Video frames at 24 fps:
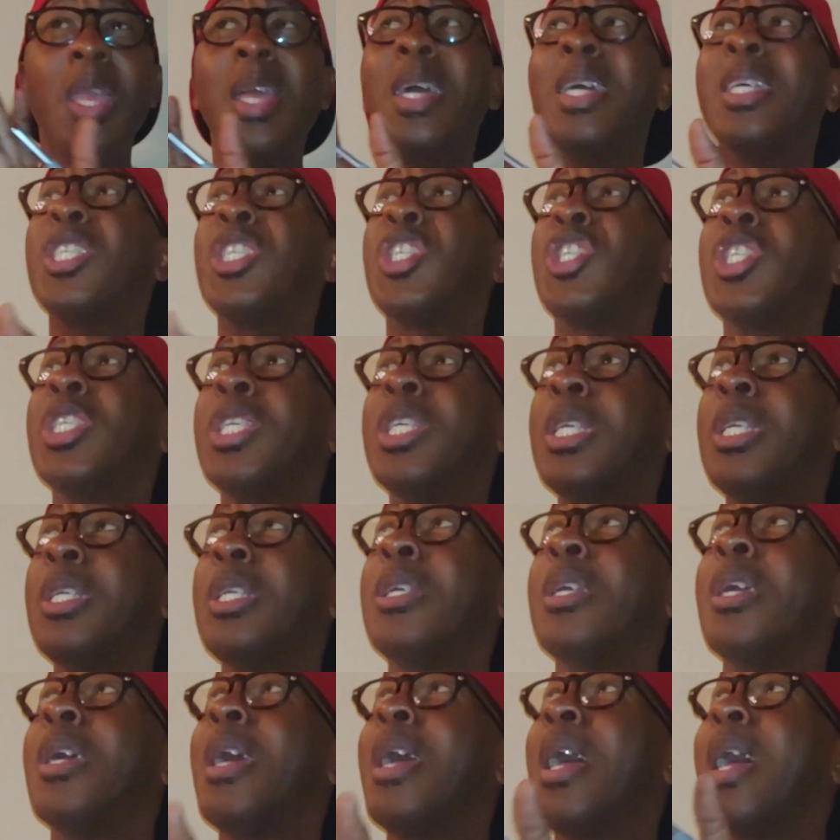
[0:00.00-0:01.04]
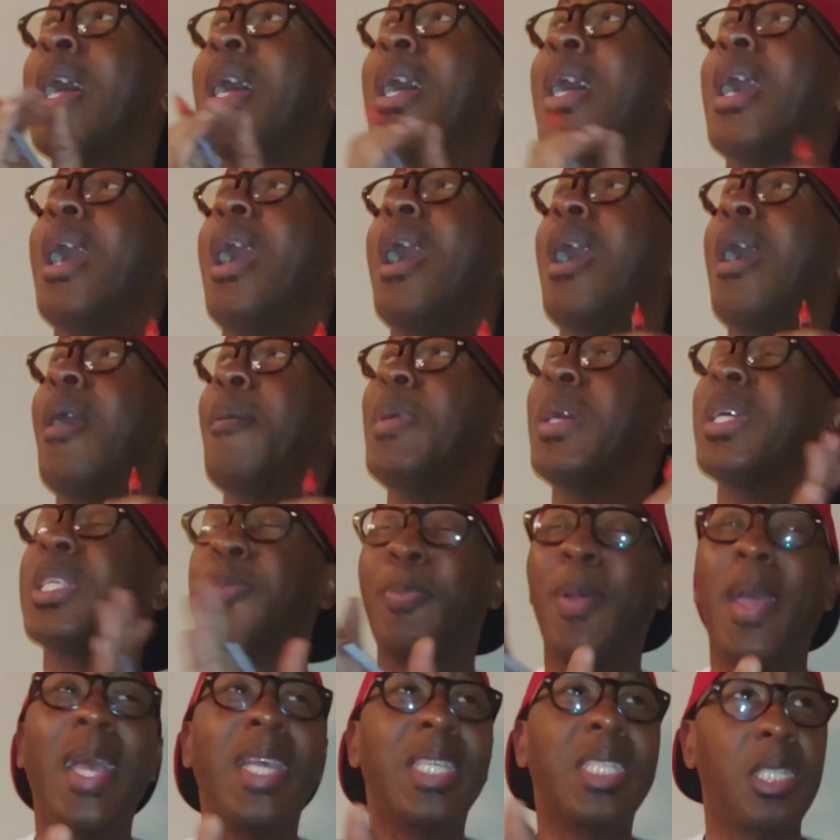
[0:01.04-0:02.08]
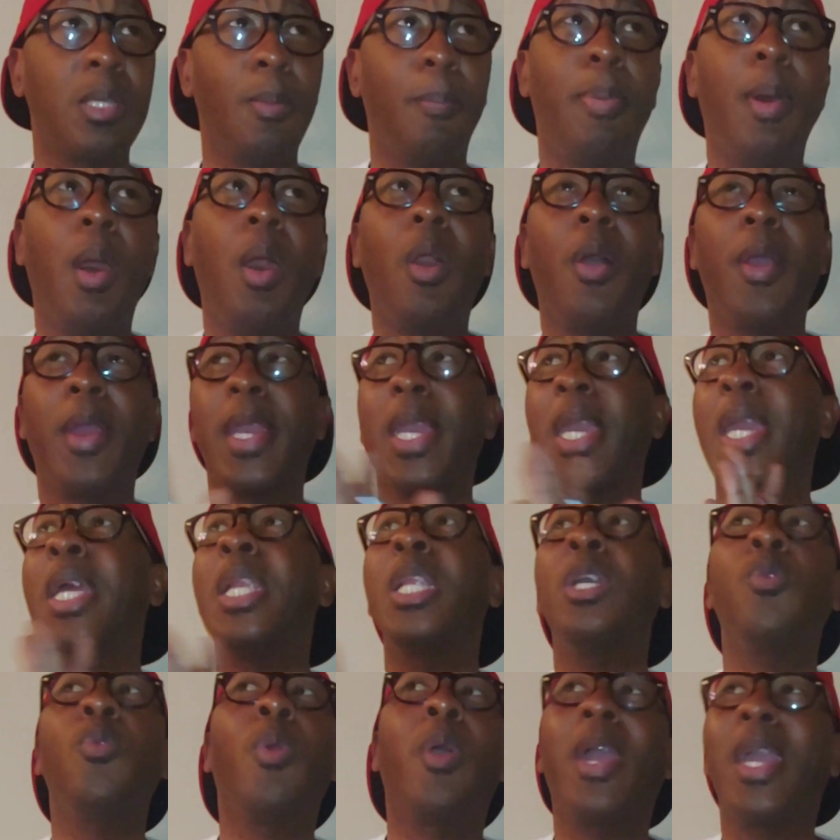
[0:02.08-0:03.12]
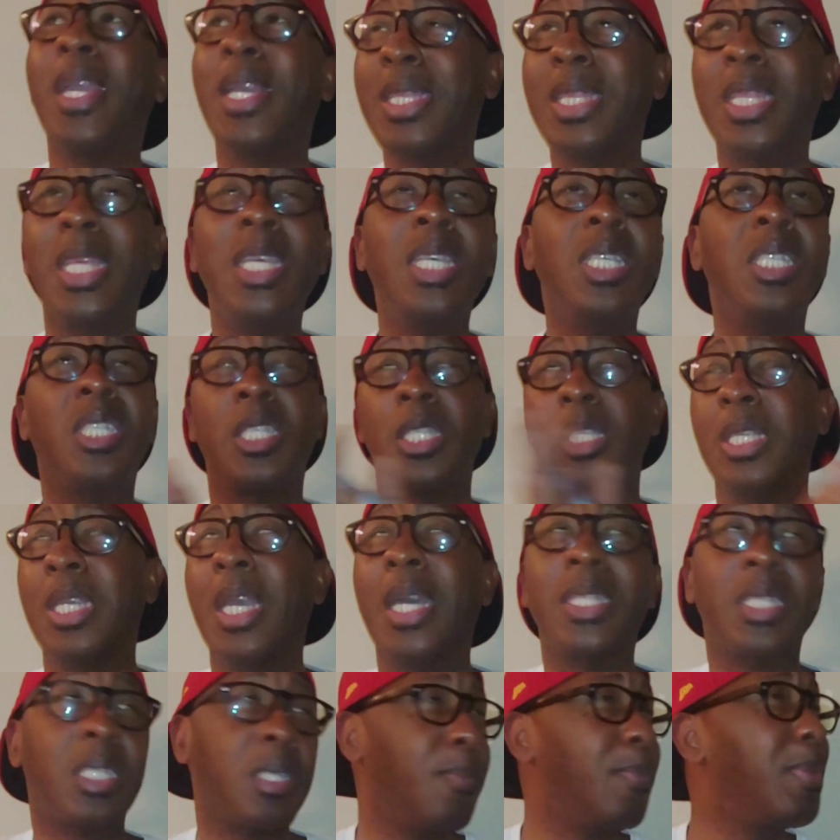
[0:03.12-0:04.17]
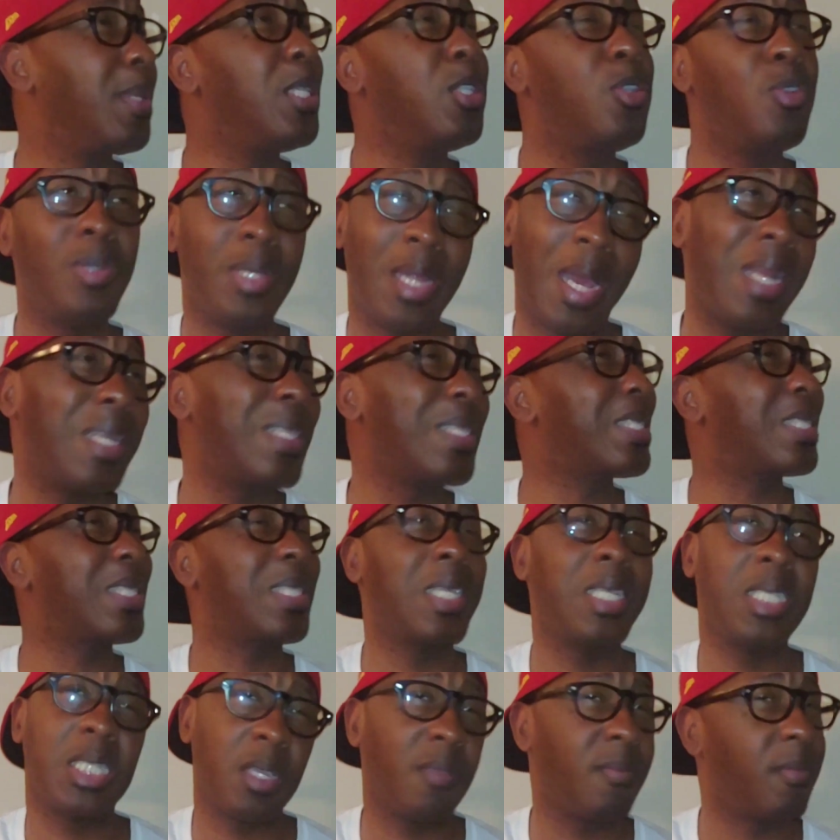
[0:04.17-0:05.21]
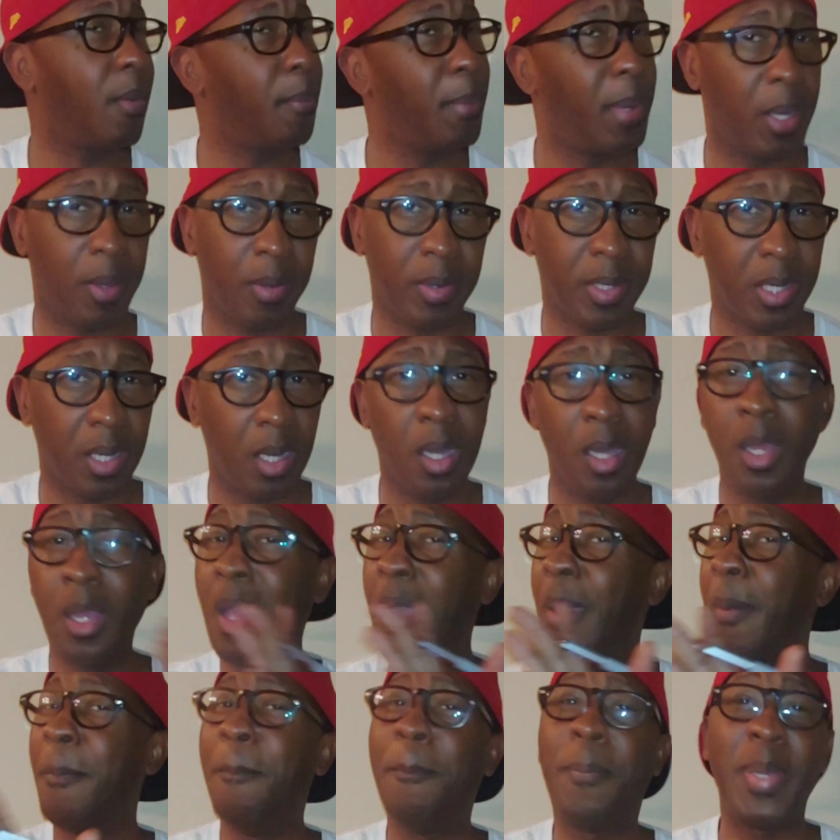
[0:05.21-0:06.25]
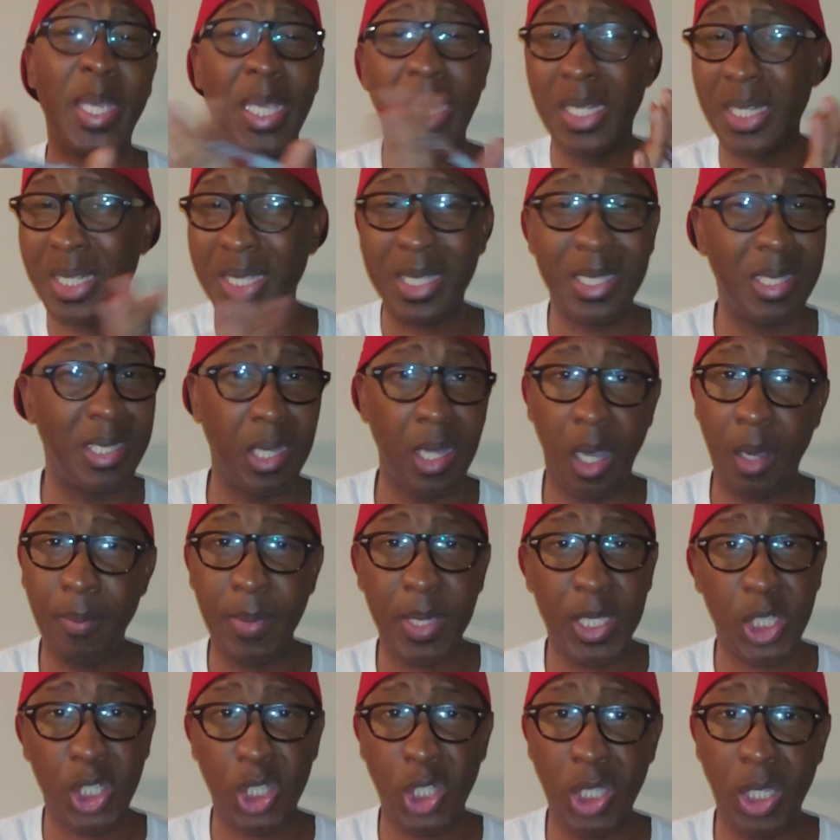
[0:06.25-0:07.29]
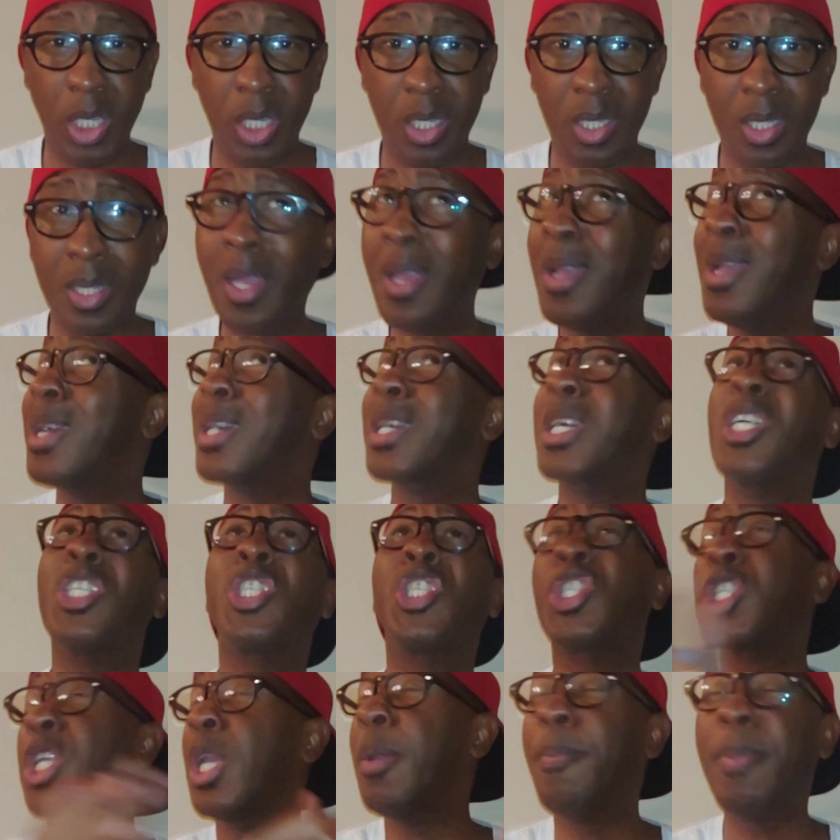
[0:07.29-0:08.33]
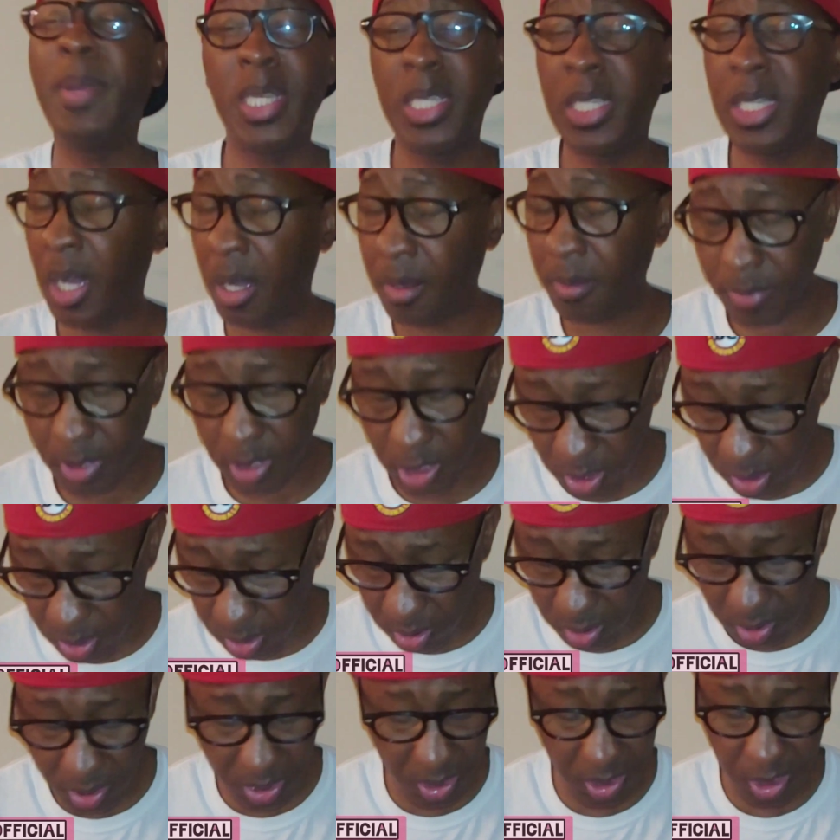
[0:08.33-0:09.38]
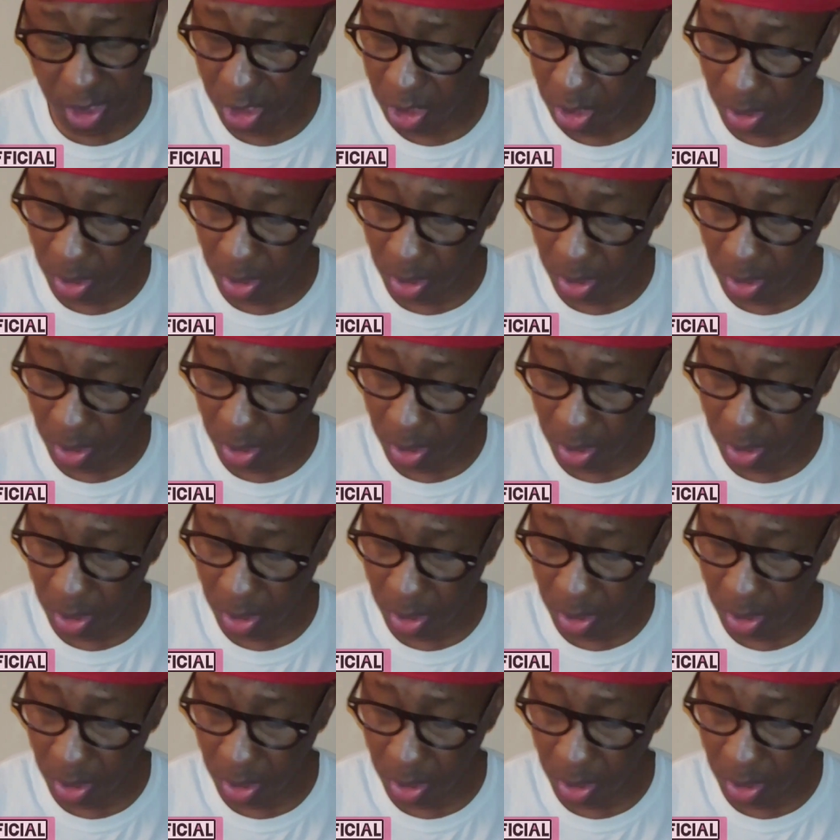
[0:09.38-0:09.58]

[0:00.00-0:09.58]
and she um, has passed the bar anywhere in these yet to be United States of America, being as dumb as she is. Because she been dumb since, since